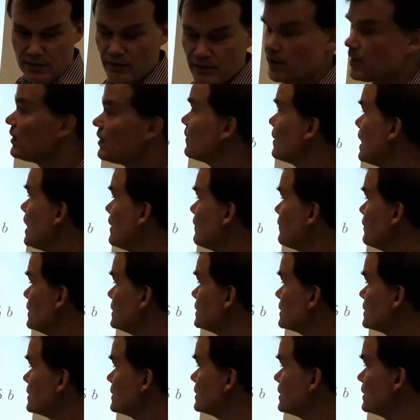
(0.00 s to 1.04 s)
we don't have
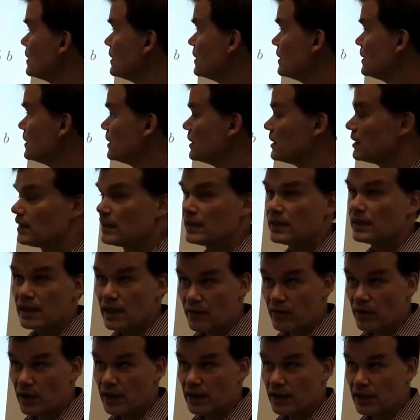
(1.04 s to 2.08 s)
this
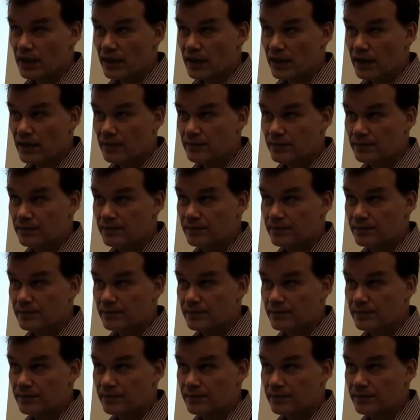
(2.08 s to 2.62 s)
equality here.